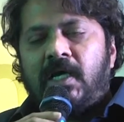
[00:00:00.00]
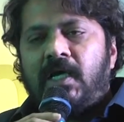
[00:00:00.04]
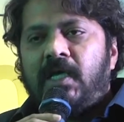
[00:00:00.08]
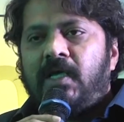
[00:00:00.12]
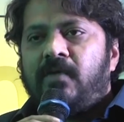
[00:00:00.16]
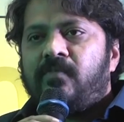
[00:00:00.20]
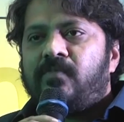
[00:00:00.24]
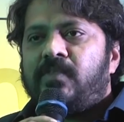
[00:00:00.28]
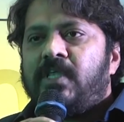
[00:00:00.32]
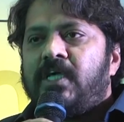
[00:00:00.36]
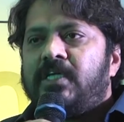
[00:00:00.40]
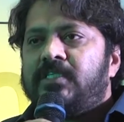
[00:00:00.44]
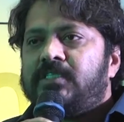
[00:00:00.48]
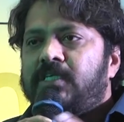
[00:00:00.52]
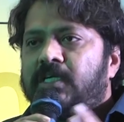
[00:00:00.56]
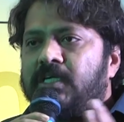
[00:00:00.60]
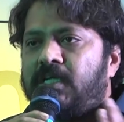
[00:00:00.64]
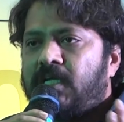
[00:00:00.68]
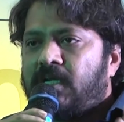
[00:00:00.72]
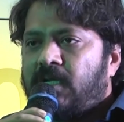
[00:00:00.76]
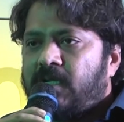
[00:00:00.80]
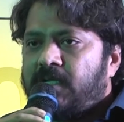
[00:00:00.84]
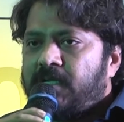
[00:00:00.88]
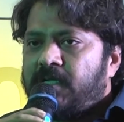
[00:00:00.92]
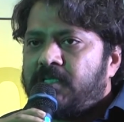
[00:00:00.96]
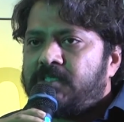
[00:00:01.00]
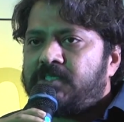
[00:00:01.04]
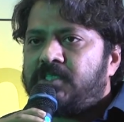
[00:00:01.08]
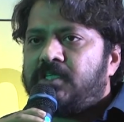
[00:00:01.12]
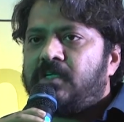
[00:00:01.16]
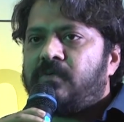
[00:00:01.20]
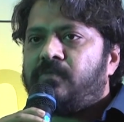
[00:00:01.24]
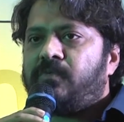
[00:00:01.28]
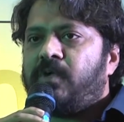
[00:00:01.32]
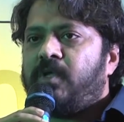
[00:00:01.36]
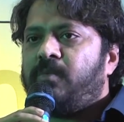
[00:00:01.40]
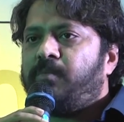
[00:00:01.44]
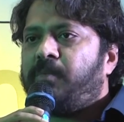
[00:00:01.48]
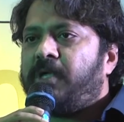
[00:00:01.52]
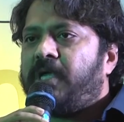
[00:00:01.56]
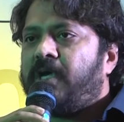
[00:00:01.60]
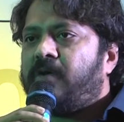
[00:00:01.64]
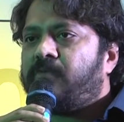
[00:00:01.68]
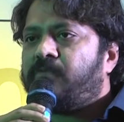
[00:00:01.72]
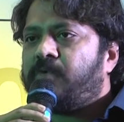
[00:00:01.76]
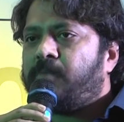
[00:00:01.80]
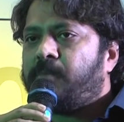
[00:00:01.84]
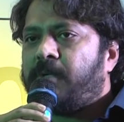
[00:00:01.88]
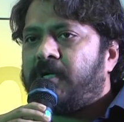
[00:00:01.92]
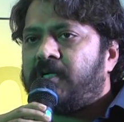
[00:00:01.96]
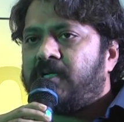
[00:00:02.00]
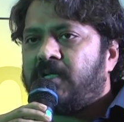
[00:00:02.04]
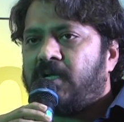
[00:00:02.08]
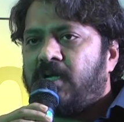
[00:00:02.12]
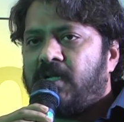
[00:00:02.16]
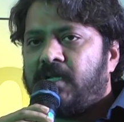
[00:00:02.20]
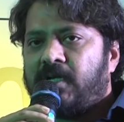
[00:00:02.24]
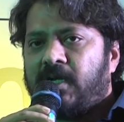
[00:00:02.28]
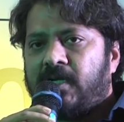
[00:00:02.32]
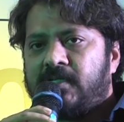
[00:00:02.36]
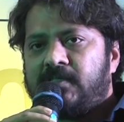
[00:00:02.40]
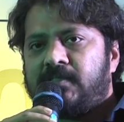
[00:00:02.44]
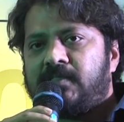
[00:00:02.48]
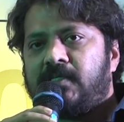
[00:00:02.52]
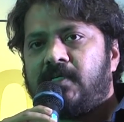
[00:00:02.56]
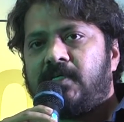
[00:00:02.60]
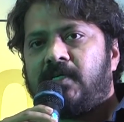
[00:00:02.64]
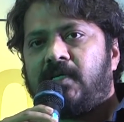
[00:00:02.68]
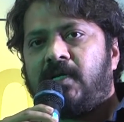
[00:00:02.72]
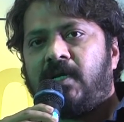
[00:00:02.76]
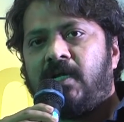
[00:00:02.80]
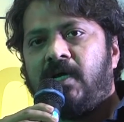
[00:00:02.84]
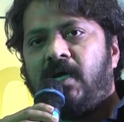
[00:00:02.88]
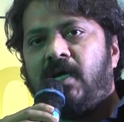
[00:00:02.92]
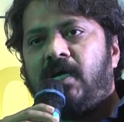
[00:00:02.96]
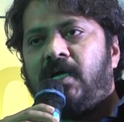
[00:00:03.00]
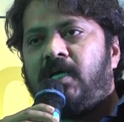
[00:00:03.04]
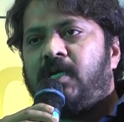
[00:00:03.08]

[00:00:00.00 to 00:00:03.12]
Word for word: if there is a declaration of NPA of a particular asset,